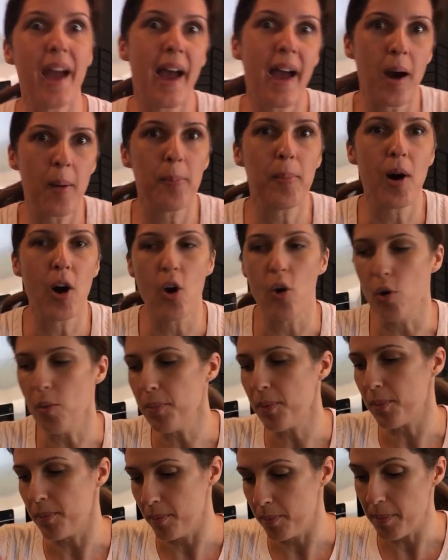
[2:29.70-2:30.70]
our pulp
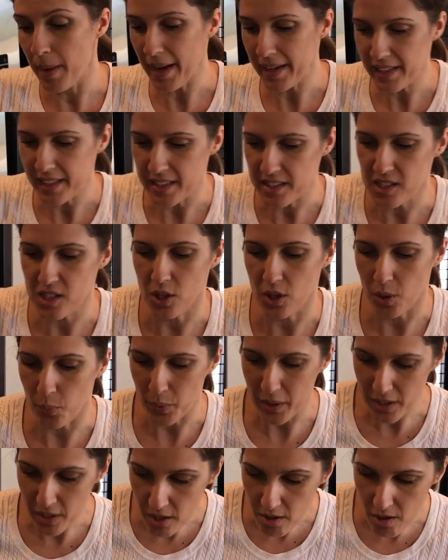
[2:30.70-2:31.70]
back in so that we
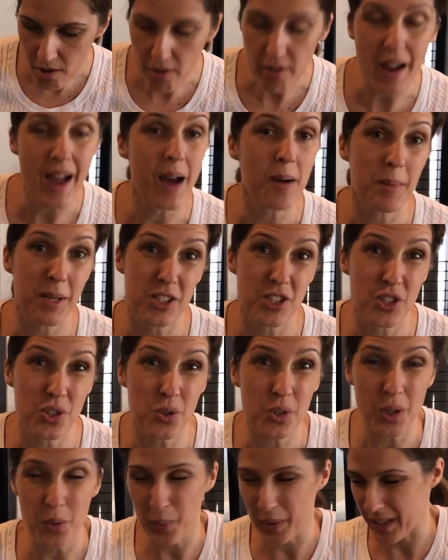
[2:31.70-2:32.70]
know how much
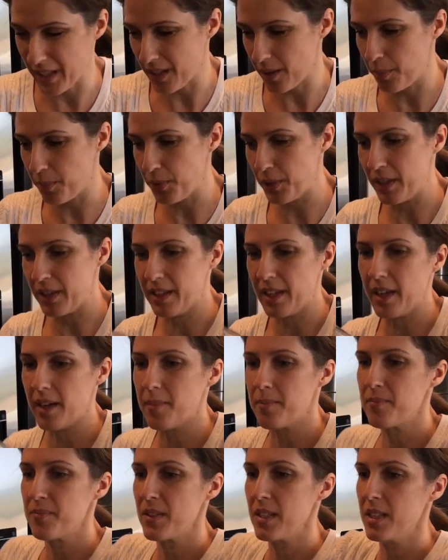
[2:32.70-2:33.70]
sugar we need to put in there.
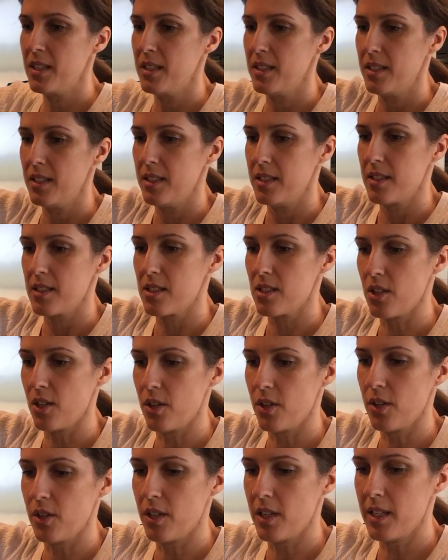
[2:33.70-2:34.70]
So
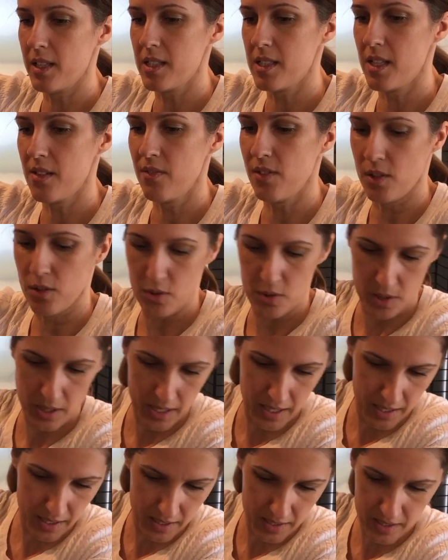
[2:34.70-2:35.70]
let's have a look
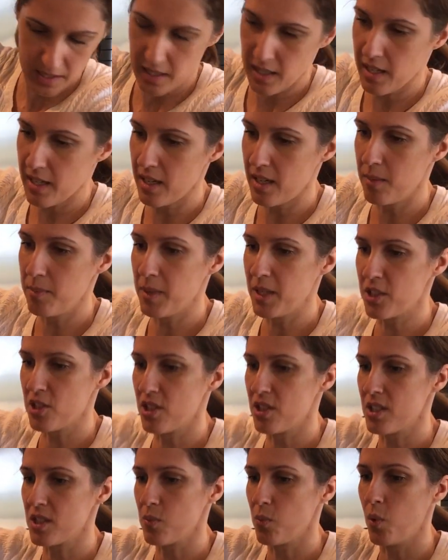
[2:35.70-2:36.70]
at how much
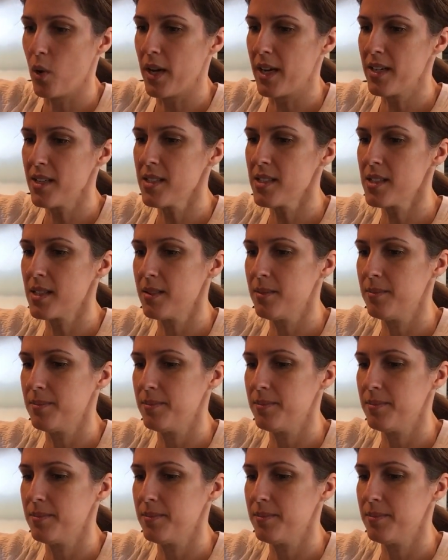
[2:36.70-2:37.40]
this weighs.